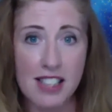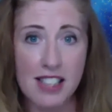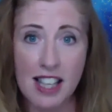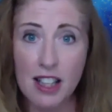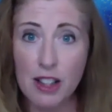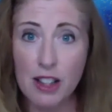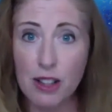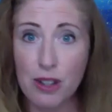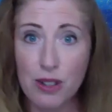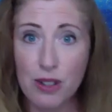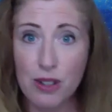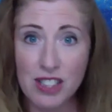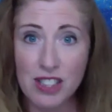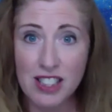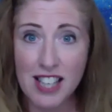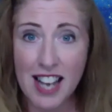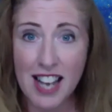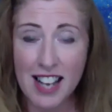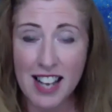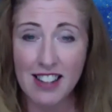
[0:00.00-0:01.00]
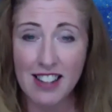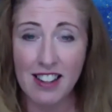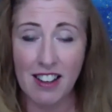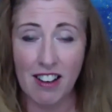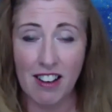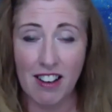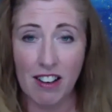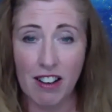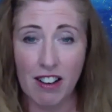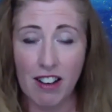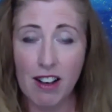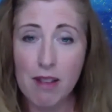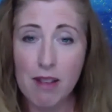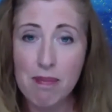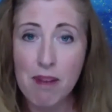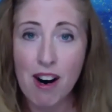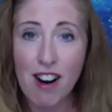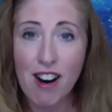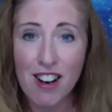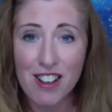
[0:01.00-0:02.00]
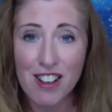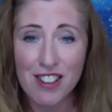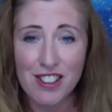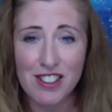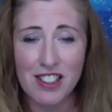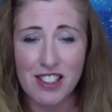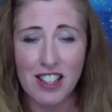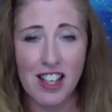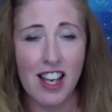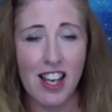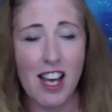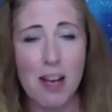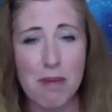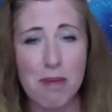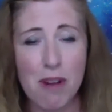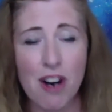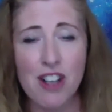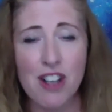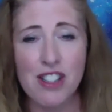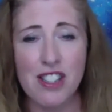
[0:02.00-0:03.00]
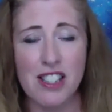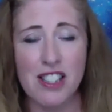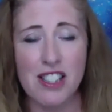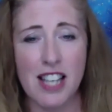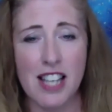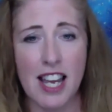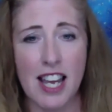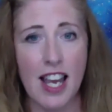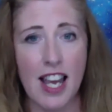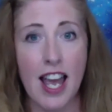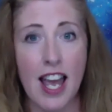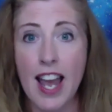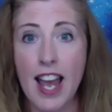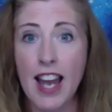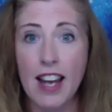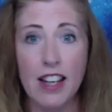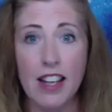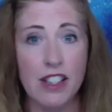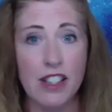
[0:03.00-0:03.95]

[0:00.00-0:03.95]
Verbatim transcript: and look who's standing there Mars and Mars is saying, hey,